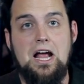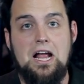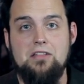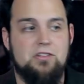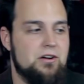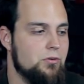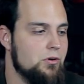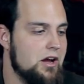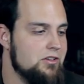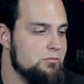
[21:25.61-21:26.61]
and
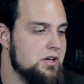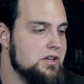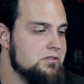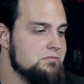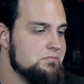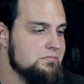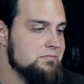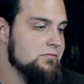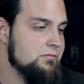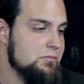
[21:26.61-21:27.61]
therefore has been
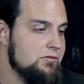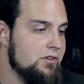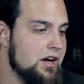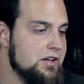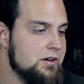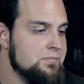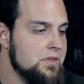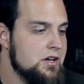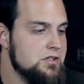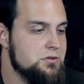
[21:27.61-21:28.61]
been fined
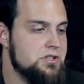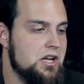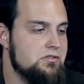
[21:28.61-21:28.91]
so he's going to